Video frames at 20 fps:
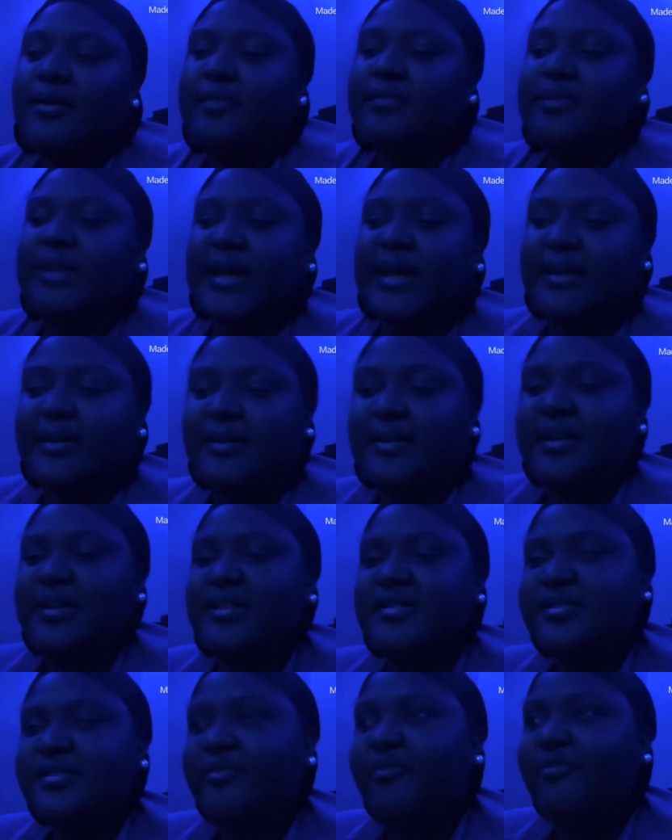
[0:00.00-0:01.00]
Like,
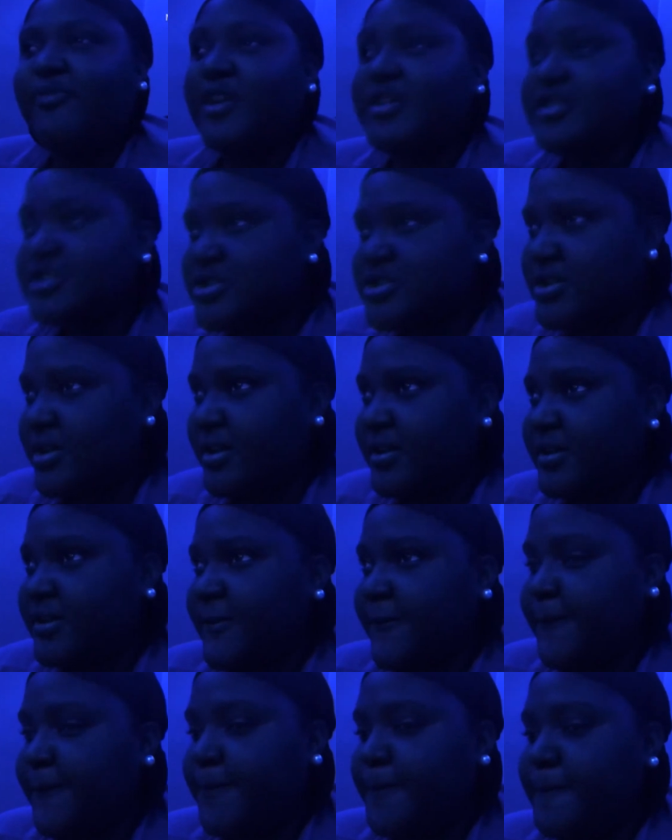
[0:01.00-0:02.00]
it's
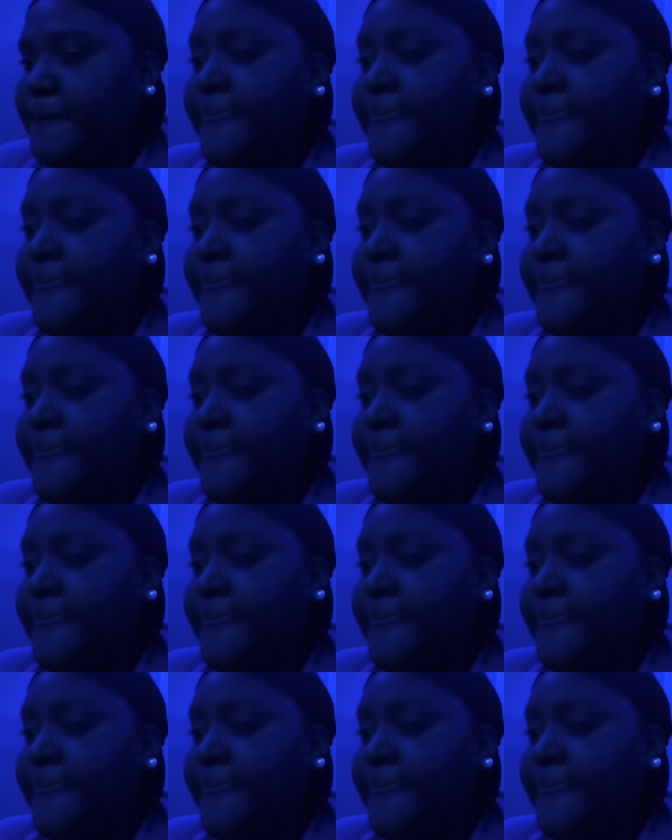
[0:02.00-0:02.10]
frustrating.